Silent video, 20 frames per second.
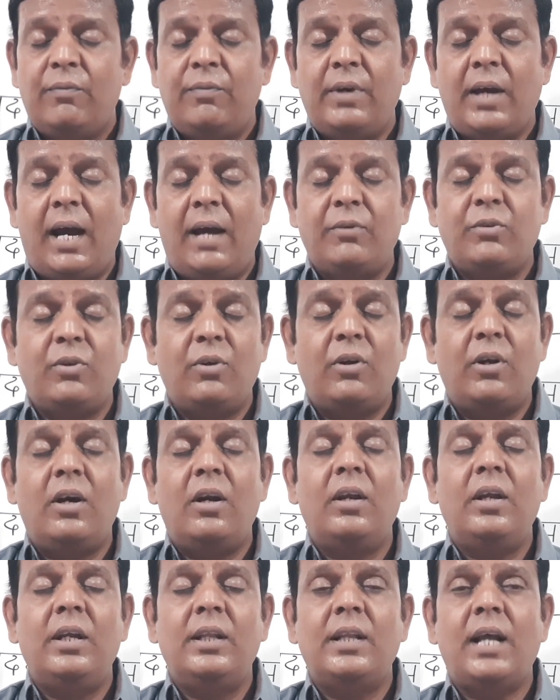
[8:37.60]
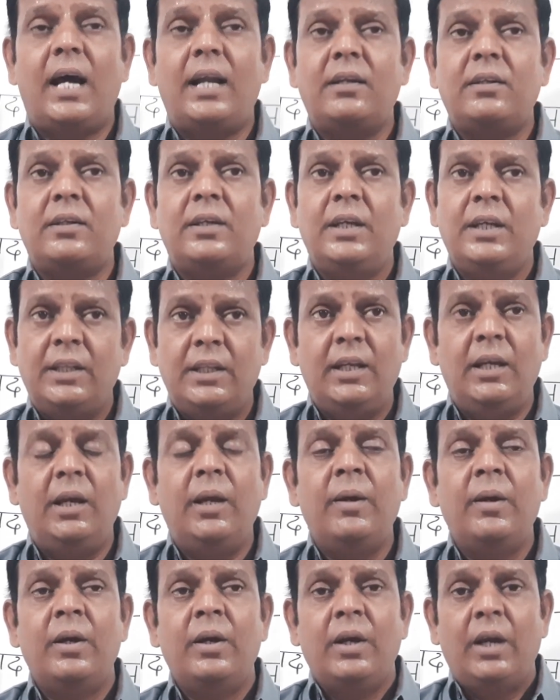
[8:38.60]
we have to learn in that
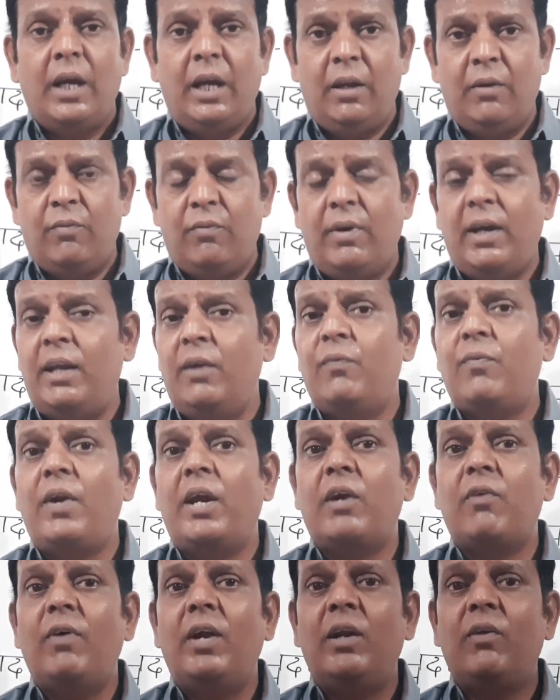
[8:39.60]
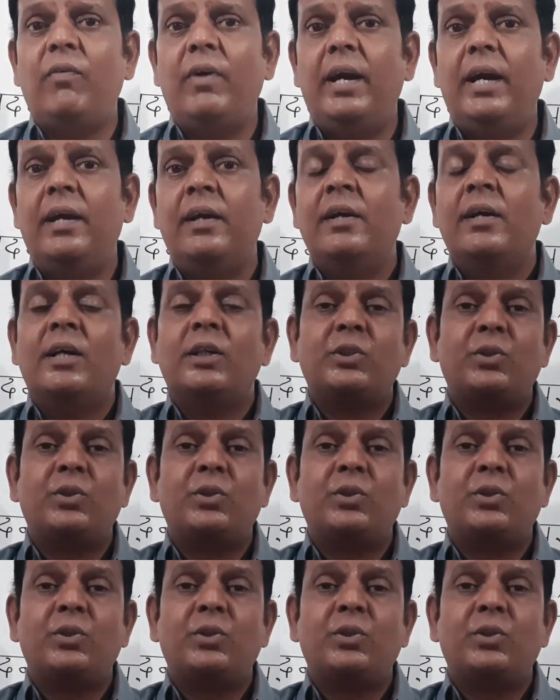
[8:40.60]
Hindi in very frequent way.